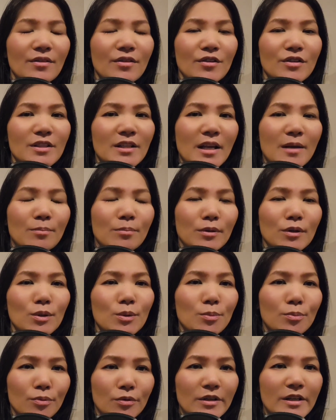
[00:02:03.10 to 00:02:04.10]
there's a
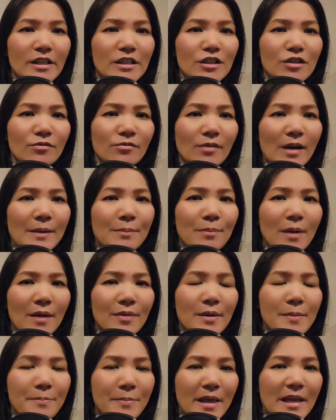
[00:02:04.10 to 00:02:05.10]
blue bridge right by
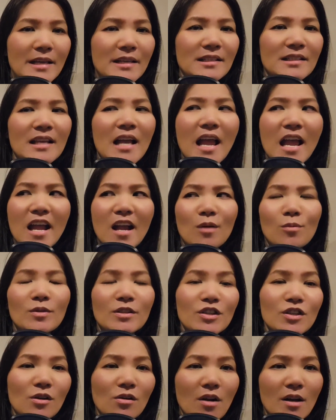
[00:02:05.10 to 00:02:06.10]
the base, and
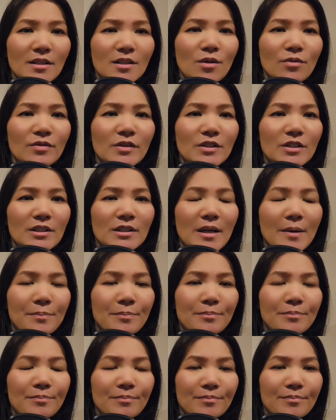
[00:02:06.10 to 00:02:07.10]
once you cross over to
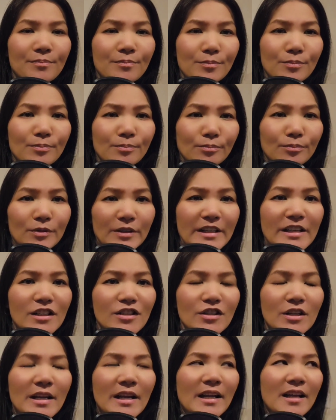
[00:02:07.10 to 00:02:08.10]
that
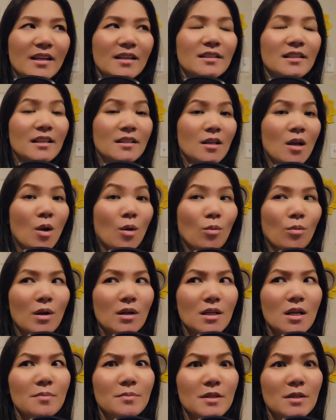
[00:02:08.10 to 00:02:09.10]
bridge it says
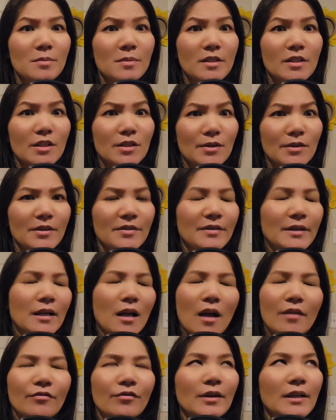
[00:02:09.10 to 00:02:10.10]
welcome to Missouri.
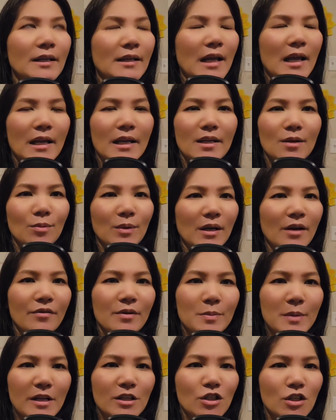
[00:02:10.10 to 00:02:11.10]
I freaking hate it
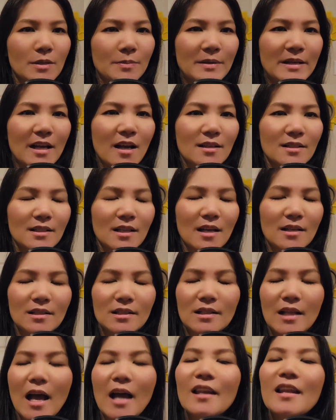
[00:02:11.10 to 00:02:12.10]
whenever my G P S
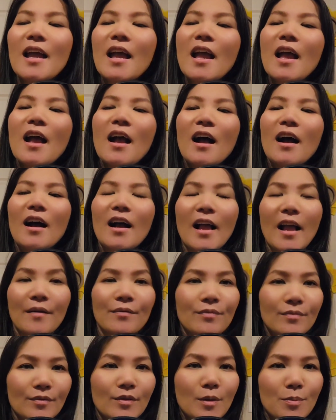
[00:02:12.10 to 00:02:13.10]
says that,
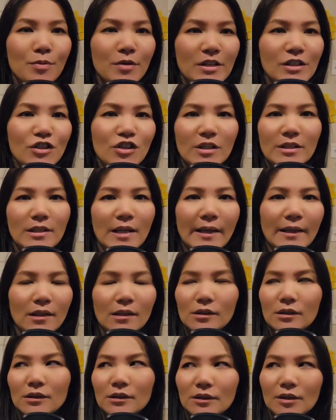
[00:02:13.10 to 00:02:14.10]
and the bridge is like
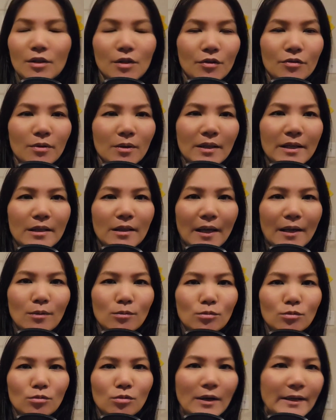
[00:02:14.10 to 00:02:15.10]
literally like
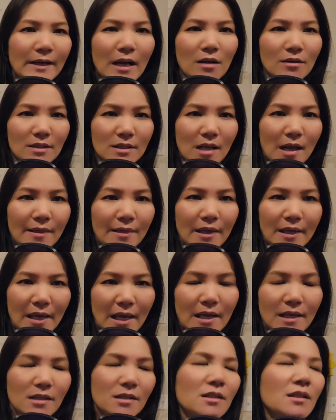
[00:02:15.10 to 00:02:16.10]
right outside the
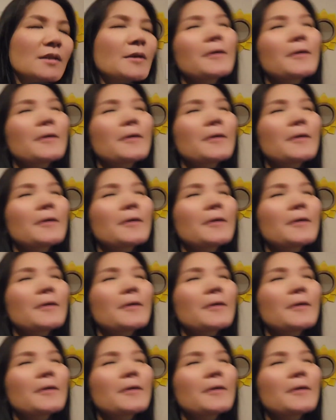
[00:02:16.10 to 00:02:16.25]
gate.